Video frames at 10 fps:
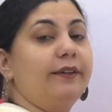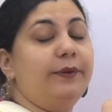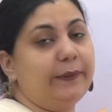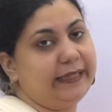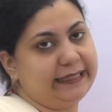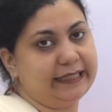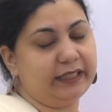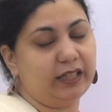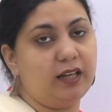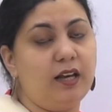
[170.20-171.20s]
greeting.
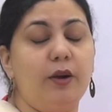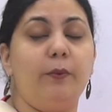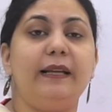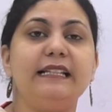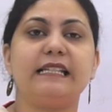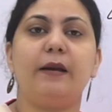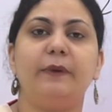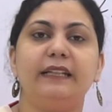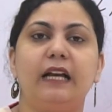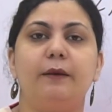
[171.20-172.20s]
When
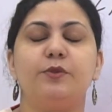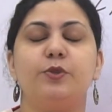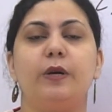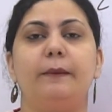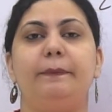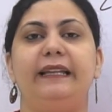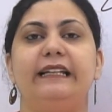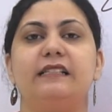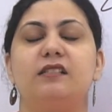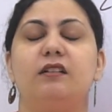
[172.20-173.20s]
someone comes to our
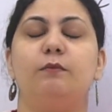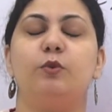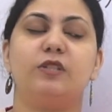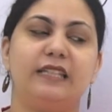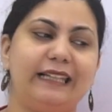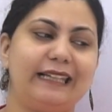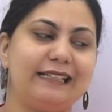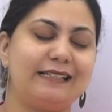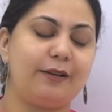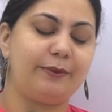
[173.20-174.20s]
place, mostly
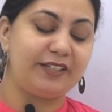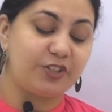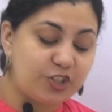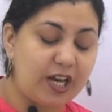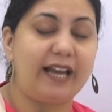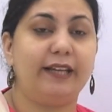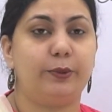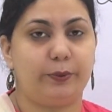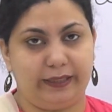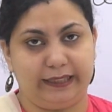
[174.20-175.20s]
kids are very shy
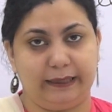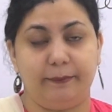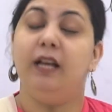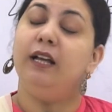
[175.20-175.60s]
to greet them.